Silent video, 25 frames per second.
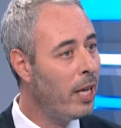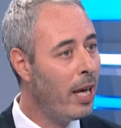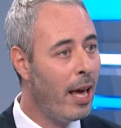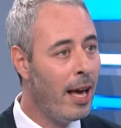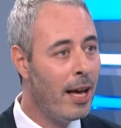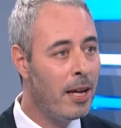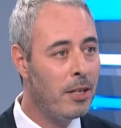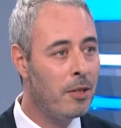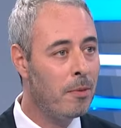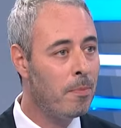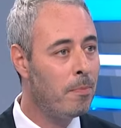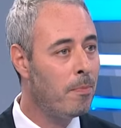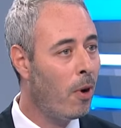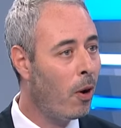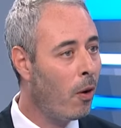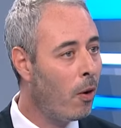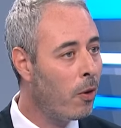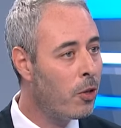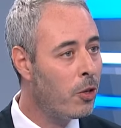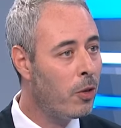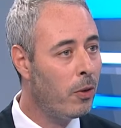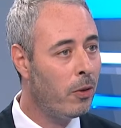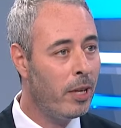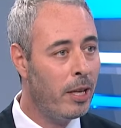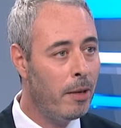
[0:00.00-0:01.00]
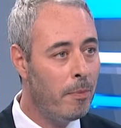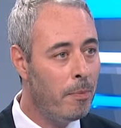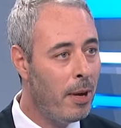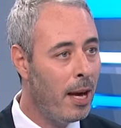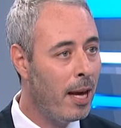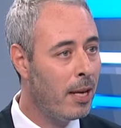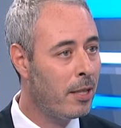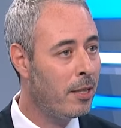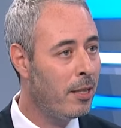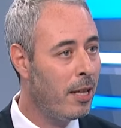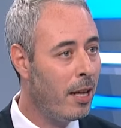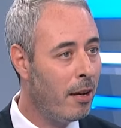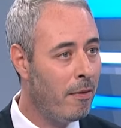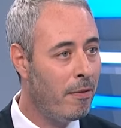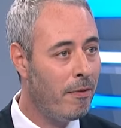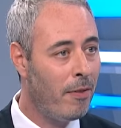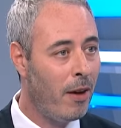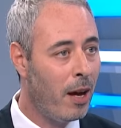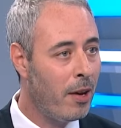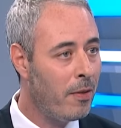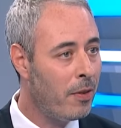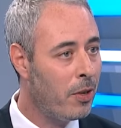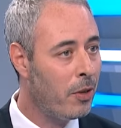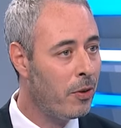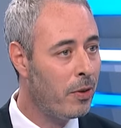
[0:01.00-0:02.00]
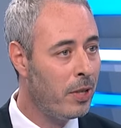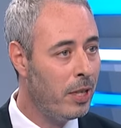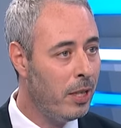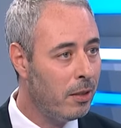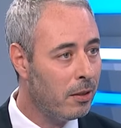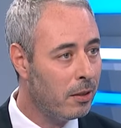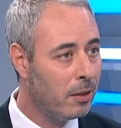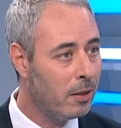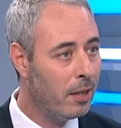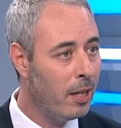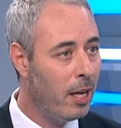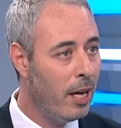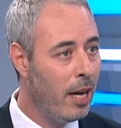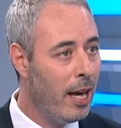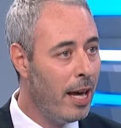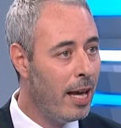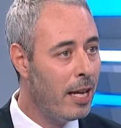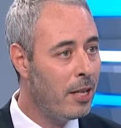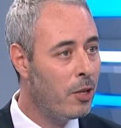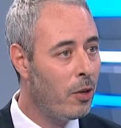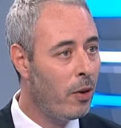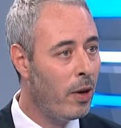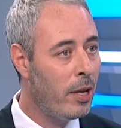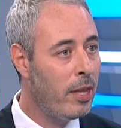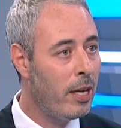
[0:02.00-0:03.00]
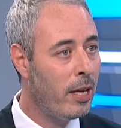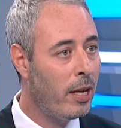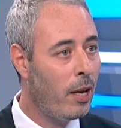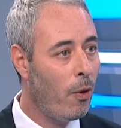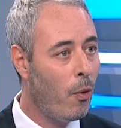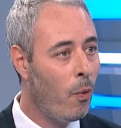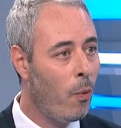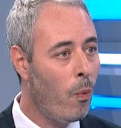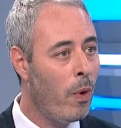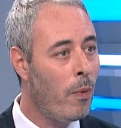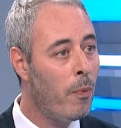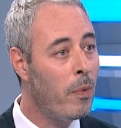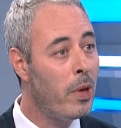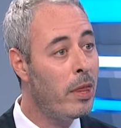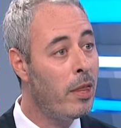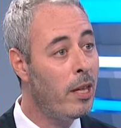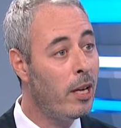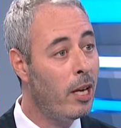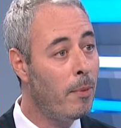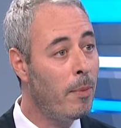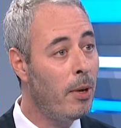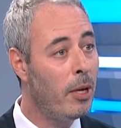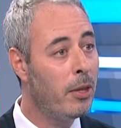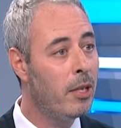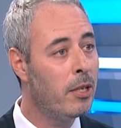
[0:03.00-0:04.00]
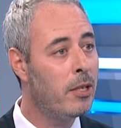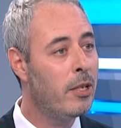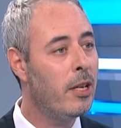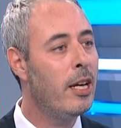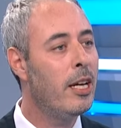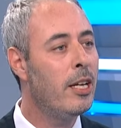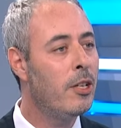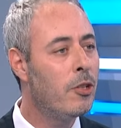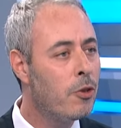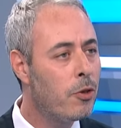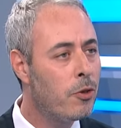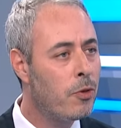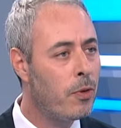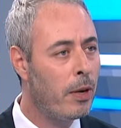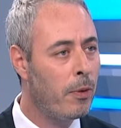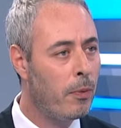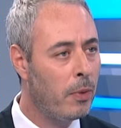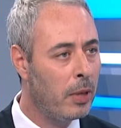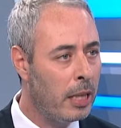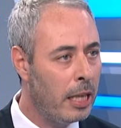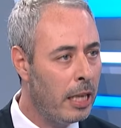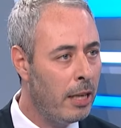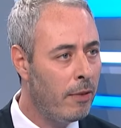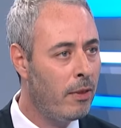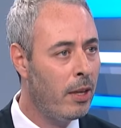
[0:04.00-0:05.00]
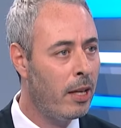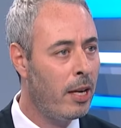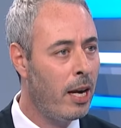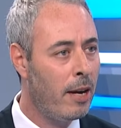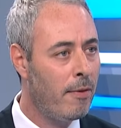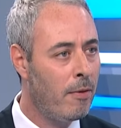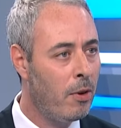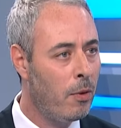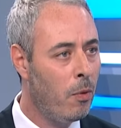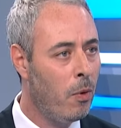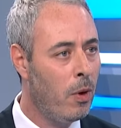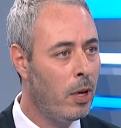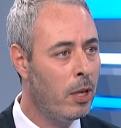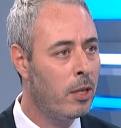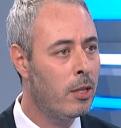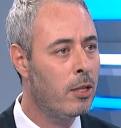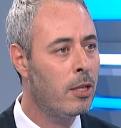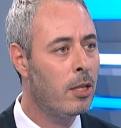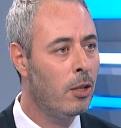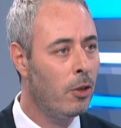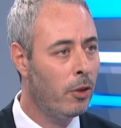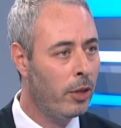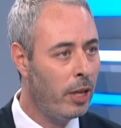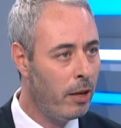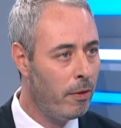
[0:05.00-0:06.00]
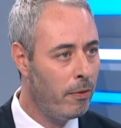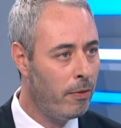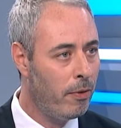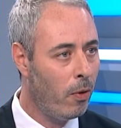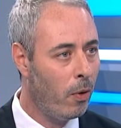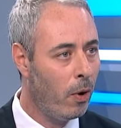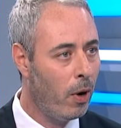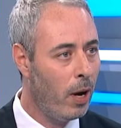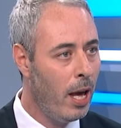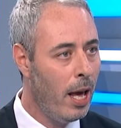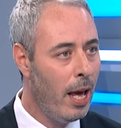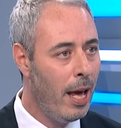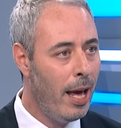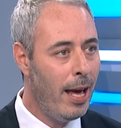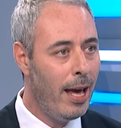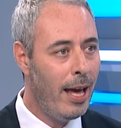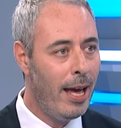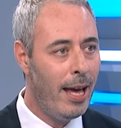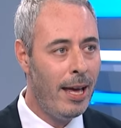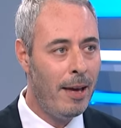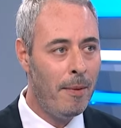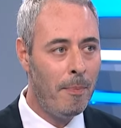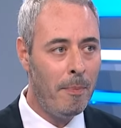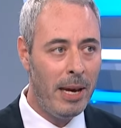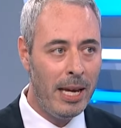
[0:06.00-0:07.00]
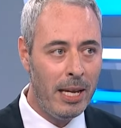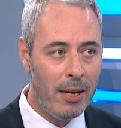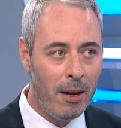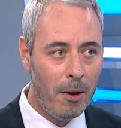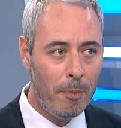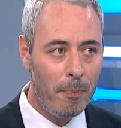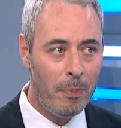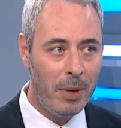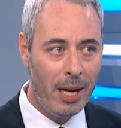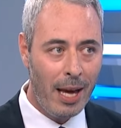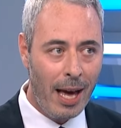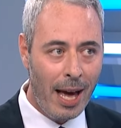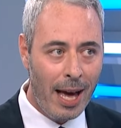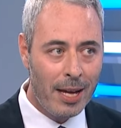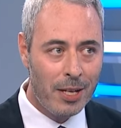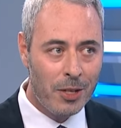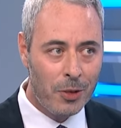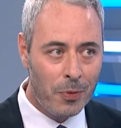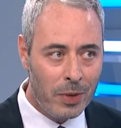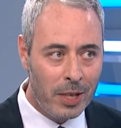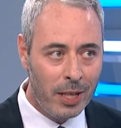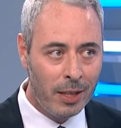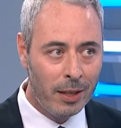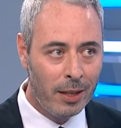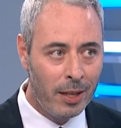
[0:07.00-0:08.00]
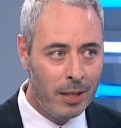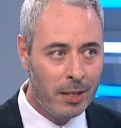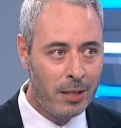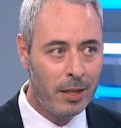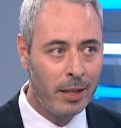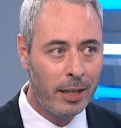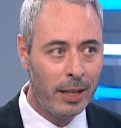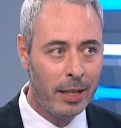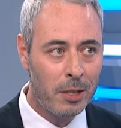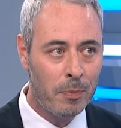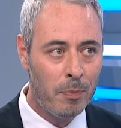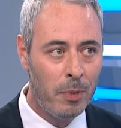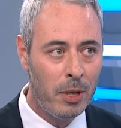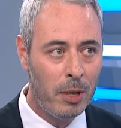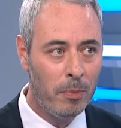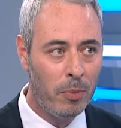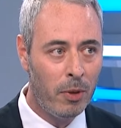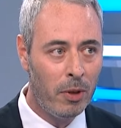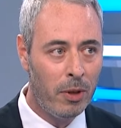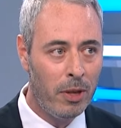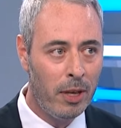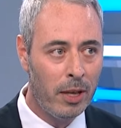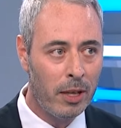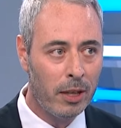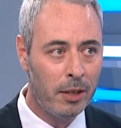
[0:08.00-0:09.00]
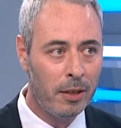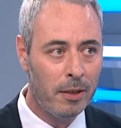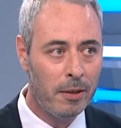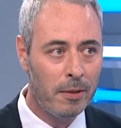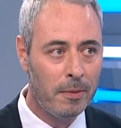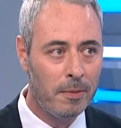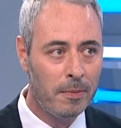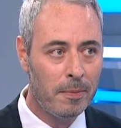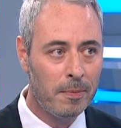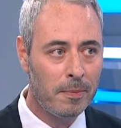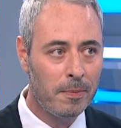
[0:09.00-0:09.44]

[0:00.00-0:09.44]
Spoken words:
only adds a marginal impact to that five-year yield. And so I think when we think about this interest rate relief that everyone is looking for, it may not be as realistic as people think.